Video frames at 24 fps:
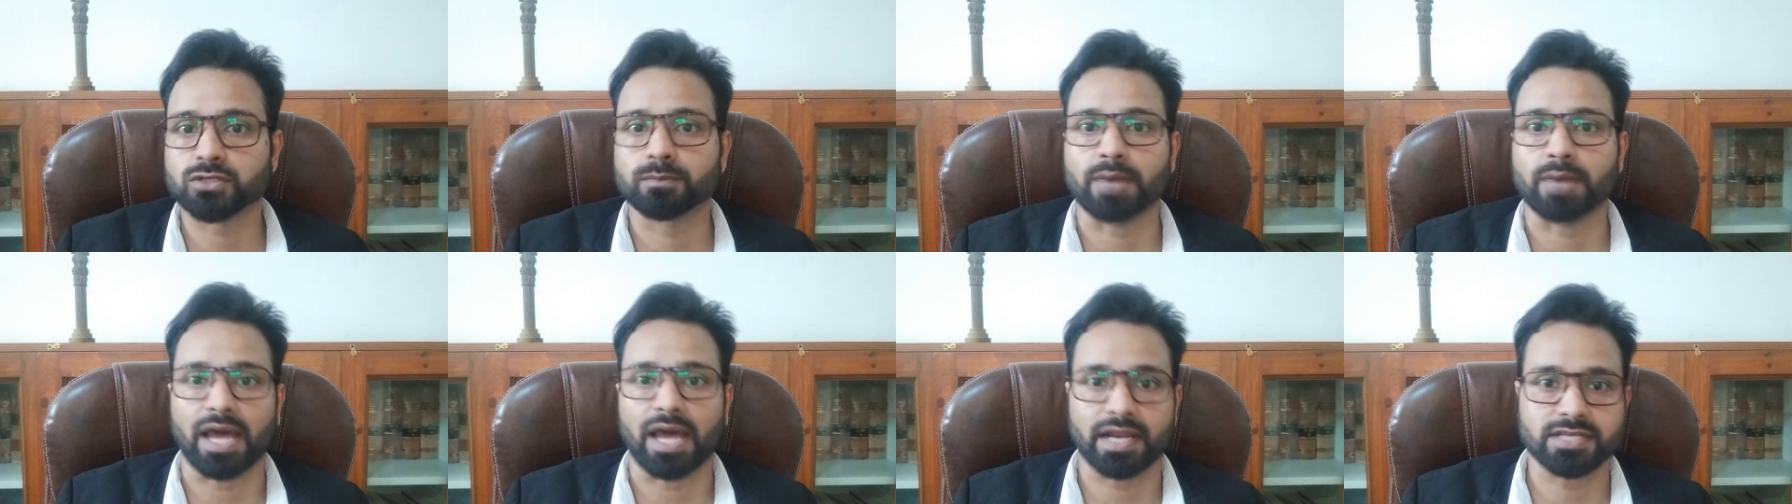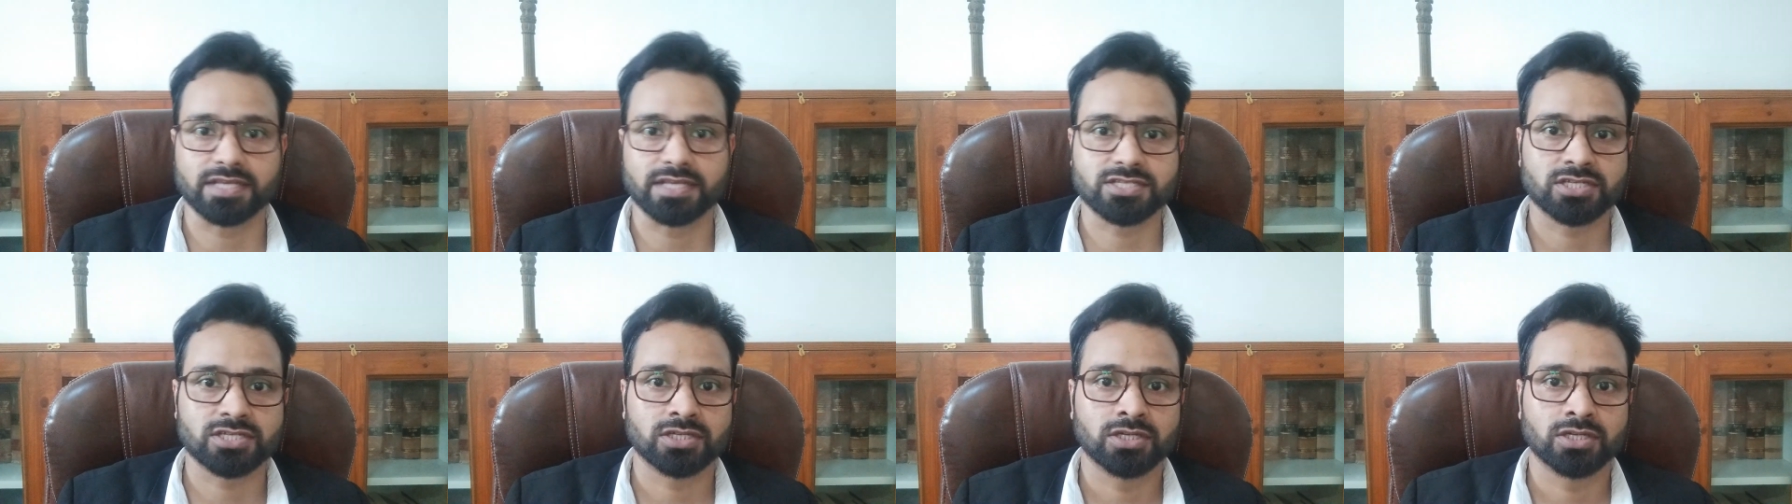
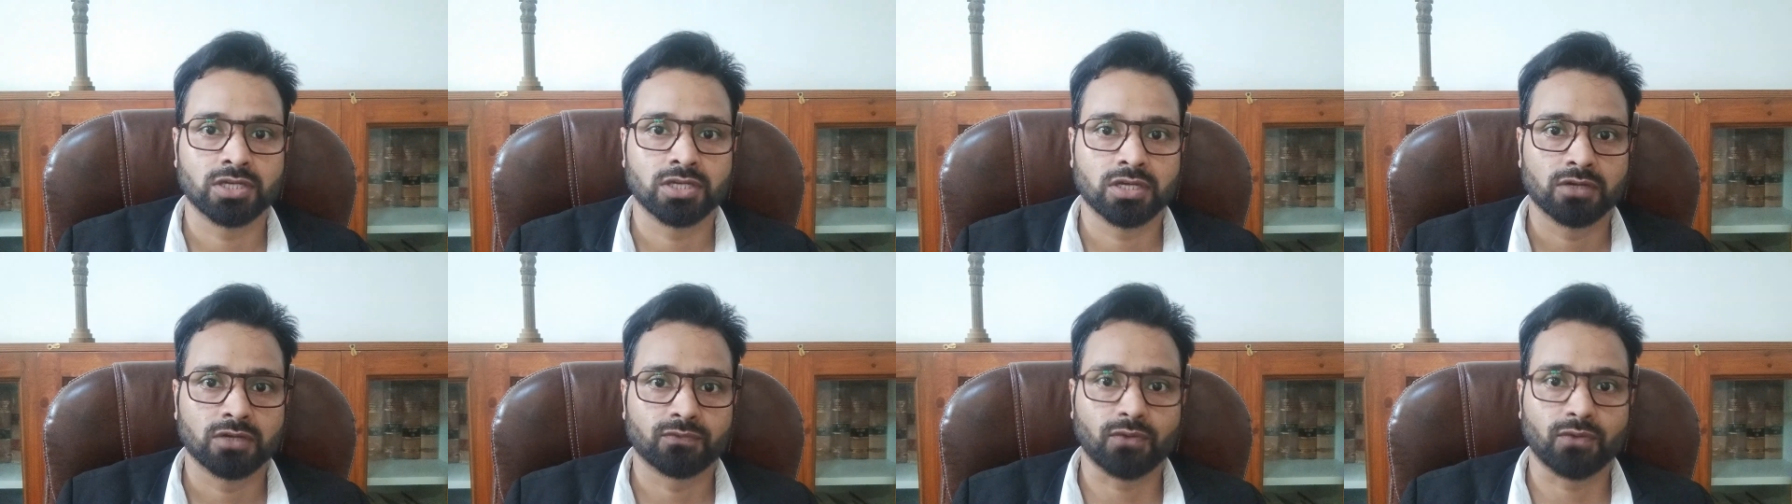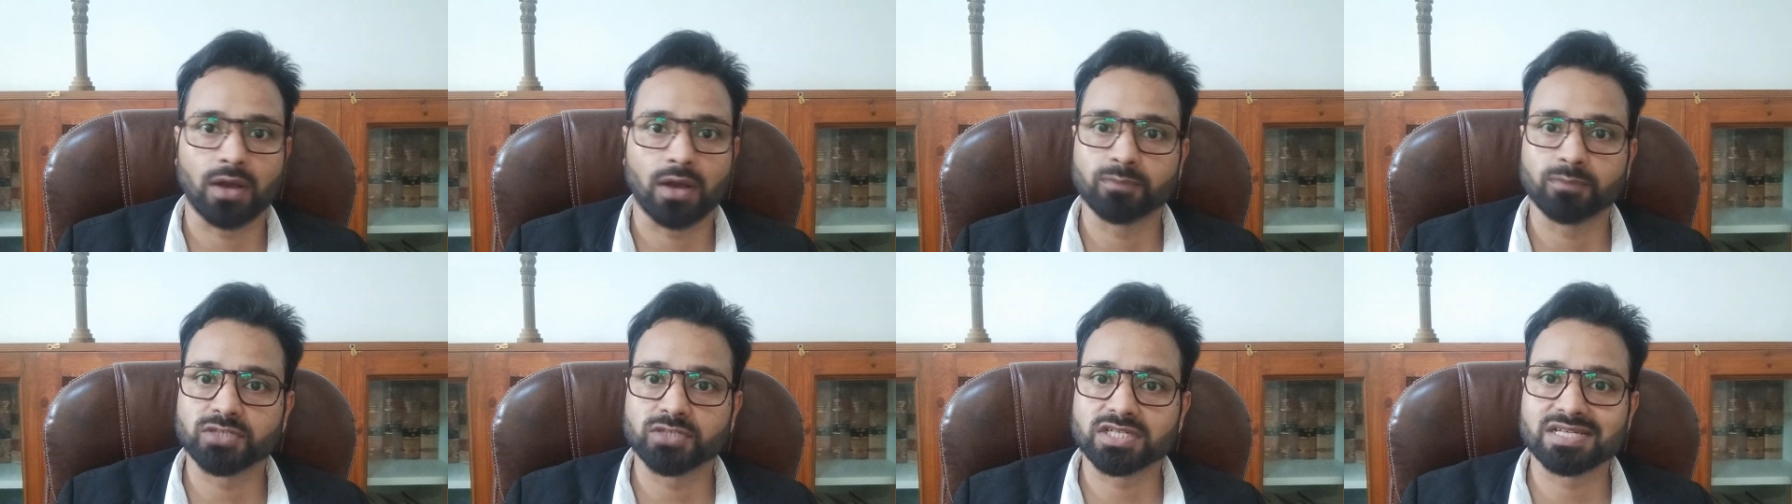marriage
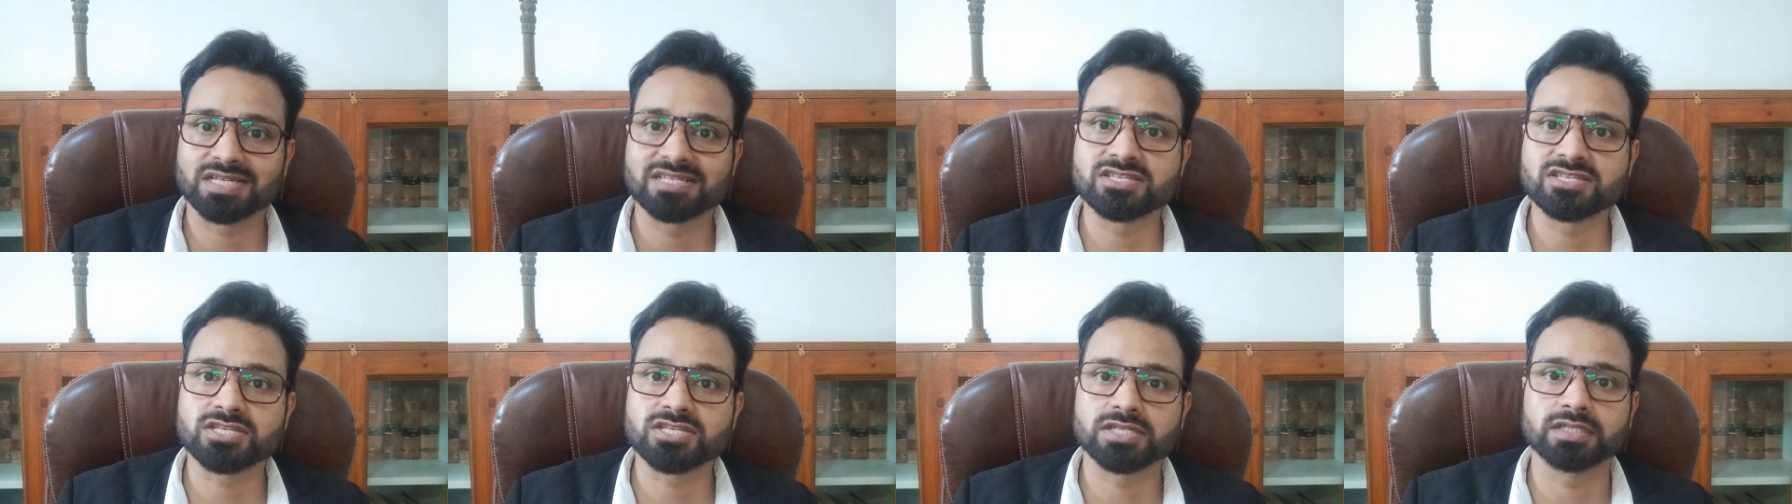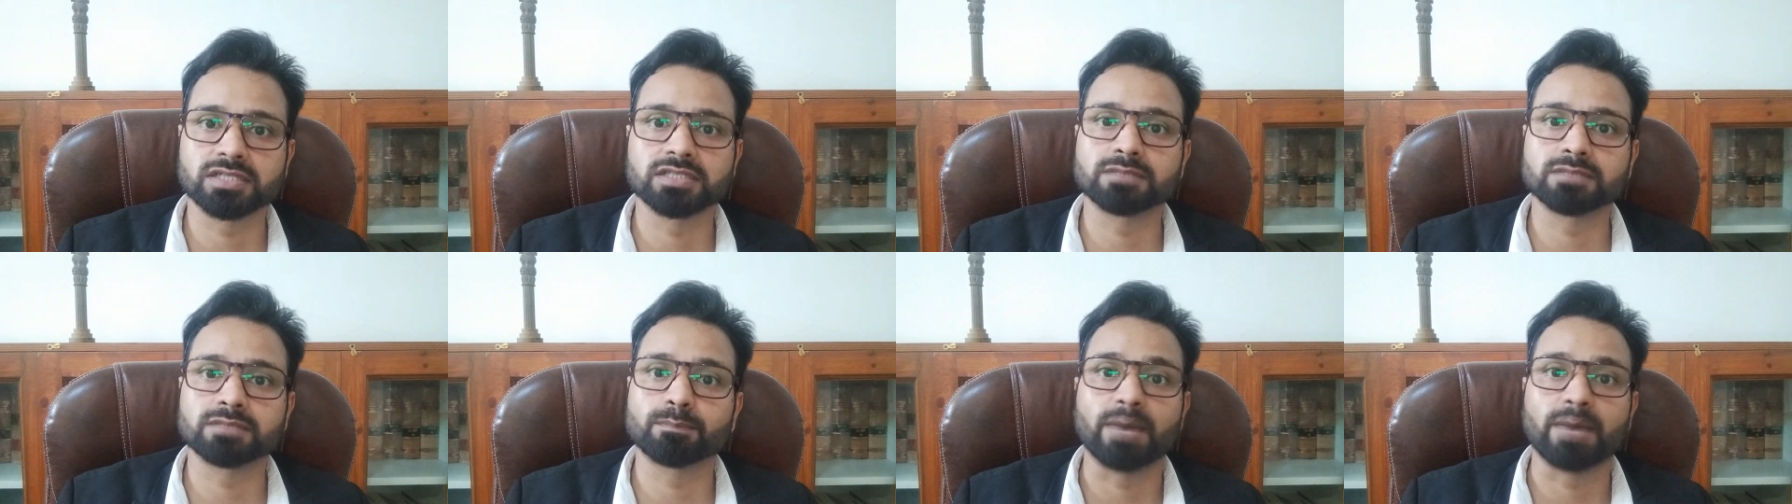from the
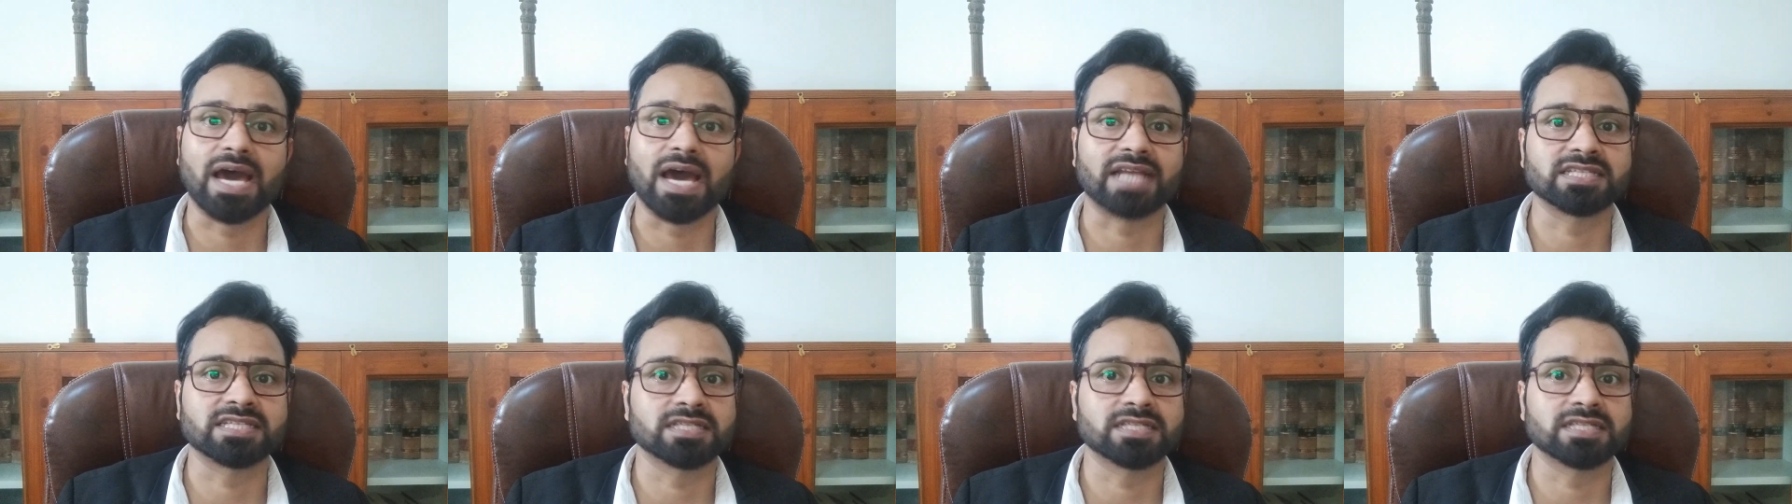concerned marriage